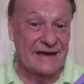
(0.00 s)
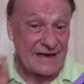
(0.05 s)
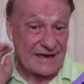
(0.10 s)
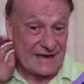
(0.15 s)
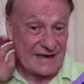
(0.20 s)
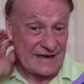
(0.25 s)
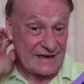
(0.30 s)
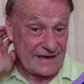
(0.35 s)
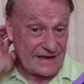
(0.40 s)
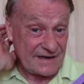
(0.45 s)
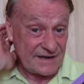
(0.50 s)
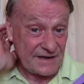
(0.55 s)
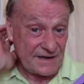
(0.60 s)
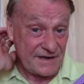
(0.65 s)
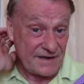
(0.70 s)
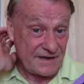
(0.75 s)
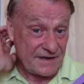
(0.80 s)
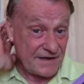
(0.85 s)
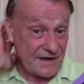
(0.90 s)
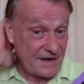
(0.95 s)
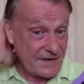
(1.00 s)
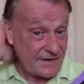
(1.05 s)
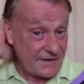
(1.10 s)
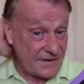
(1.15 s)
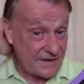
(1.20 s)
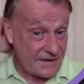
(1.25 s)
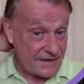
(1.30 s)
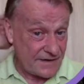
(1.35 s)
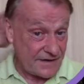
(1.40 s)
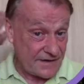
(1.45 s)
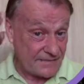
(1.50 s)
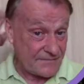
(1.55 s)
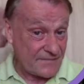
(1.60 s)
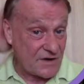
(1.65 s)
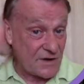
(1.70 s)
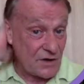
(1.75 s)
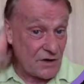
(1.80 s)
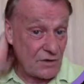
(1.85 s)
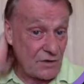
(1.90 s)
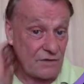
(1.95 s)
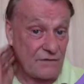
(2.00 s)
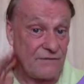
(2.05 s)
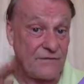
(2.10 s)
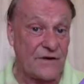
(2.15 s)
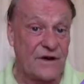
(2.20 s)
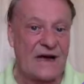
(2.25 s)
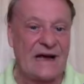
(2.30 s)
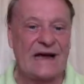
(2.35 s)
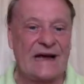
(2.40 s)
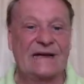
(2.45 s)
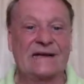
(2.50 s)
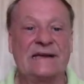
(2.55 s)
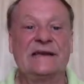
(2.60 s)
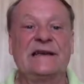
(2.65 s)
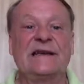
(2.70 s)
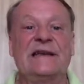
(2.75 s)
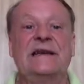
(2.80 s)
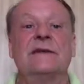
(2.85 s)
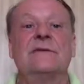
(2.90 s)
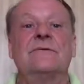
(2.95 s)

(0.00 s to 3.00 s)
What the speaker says: And another goal for Adley,